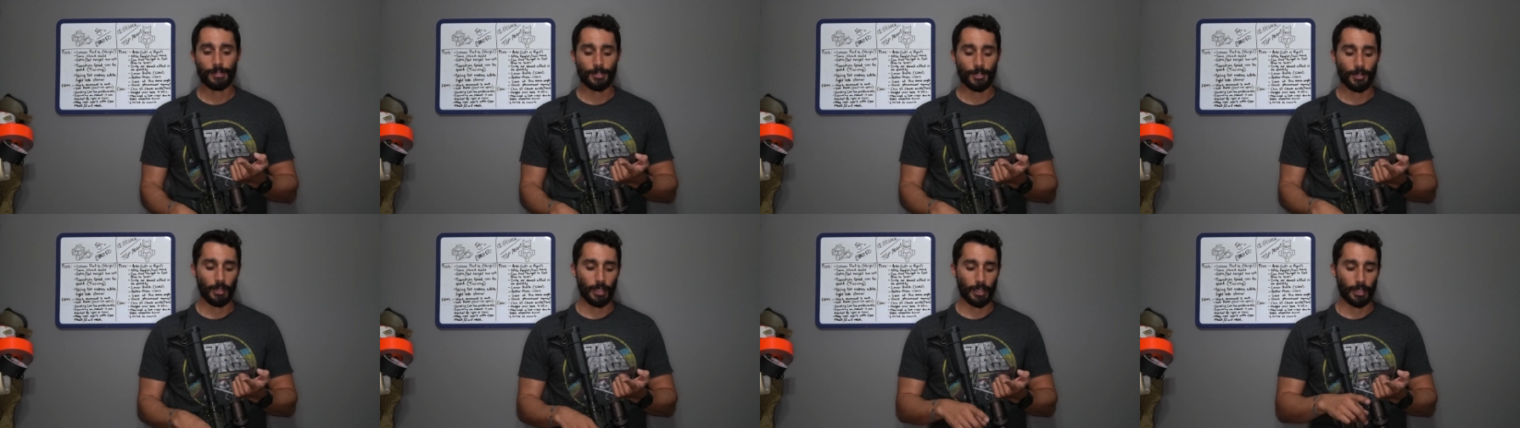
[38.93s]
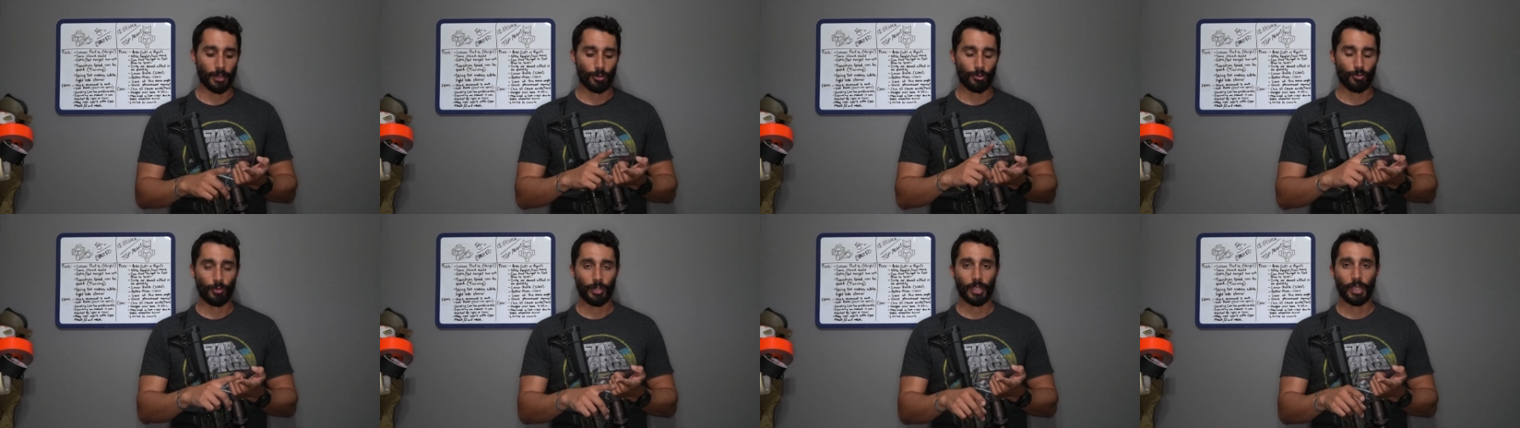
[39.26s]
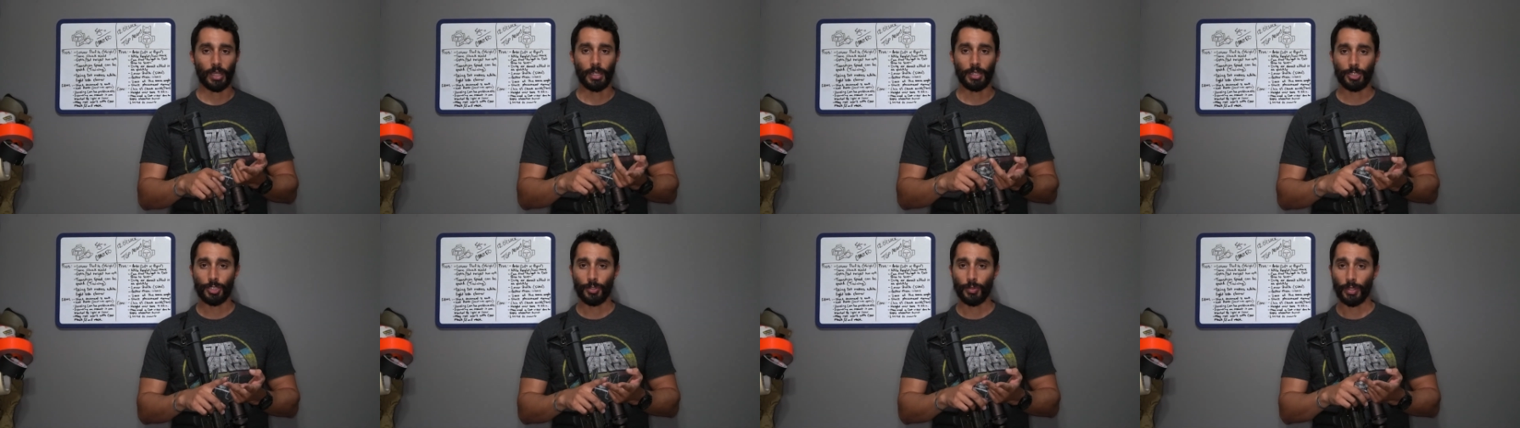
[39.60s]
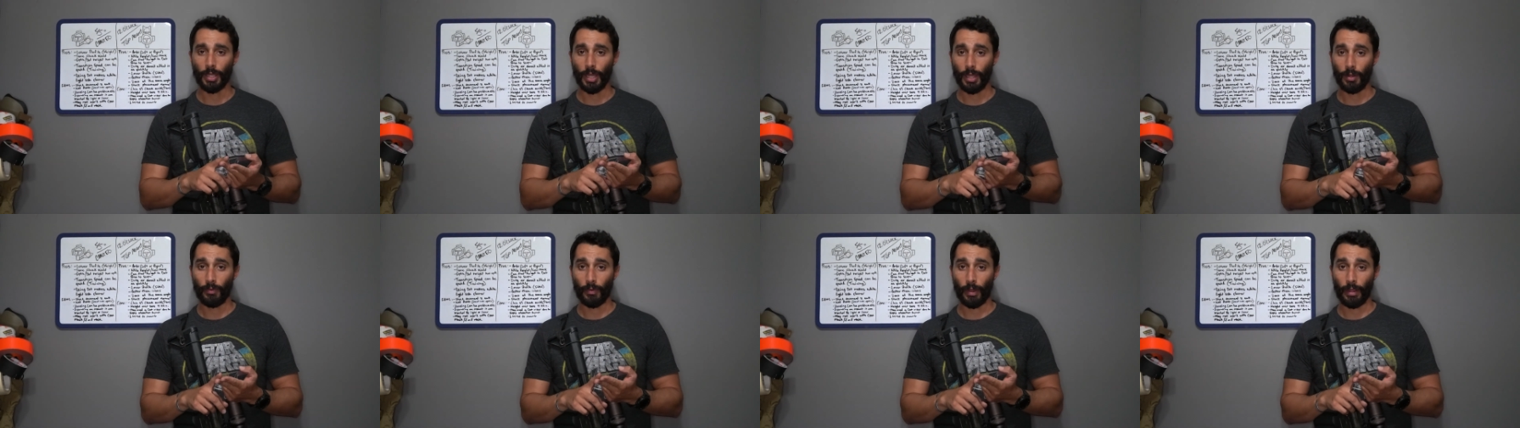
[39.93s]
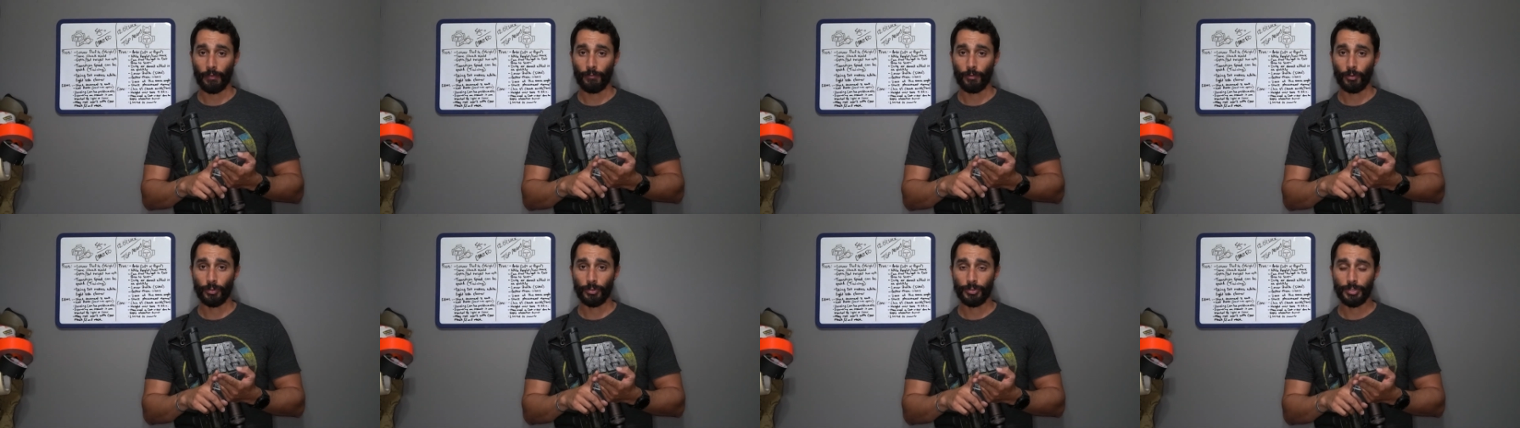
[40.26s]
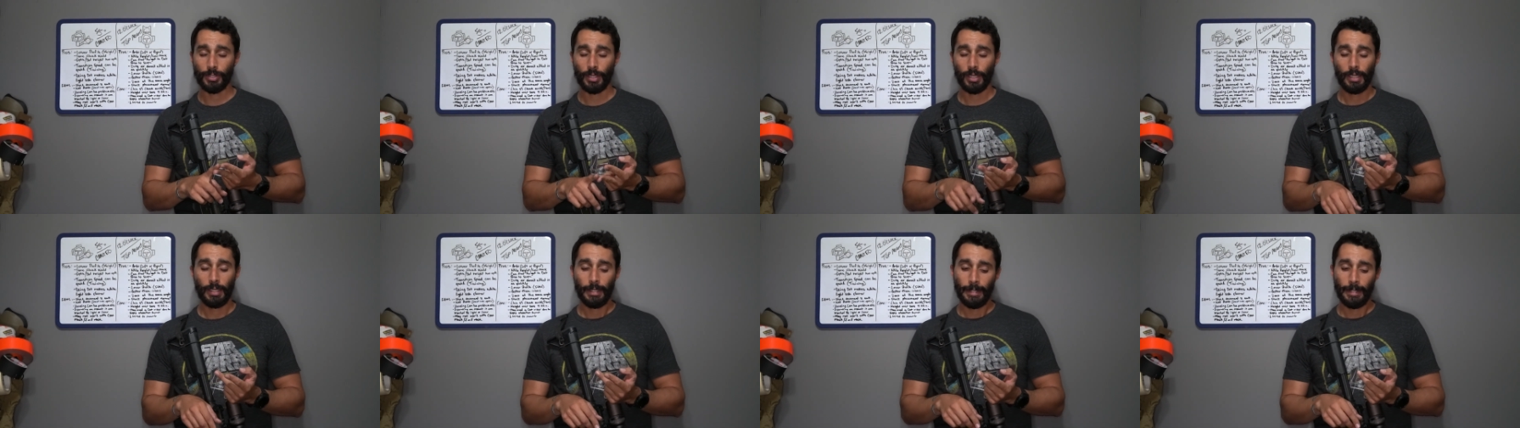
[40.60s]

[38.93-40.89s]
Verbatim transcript: So like 3-gun, 2-gun rifles,